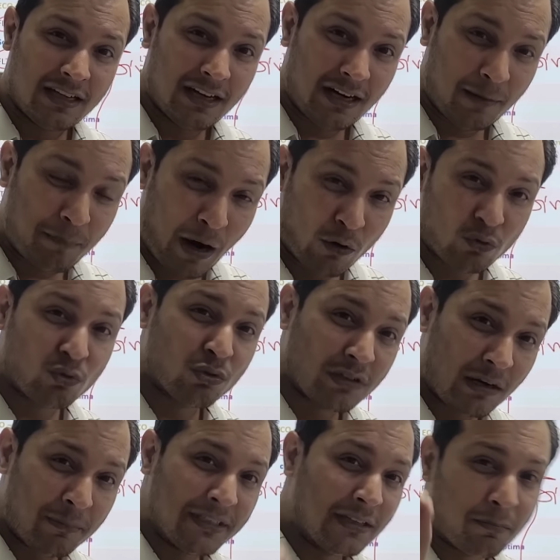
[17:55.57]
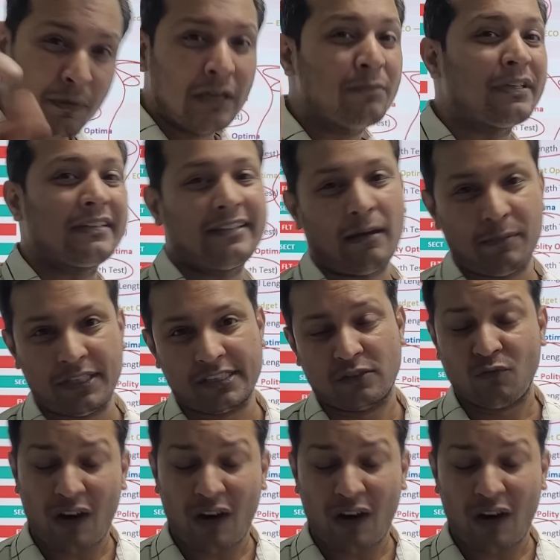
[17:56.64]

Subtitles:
about to come in the prelims examination.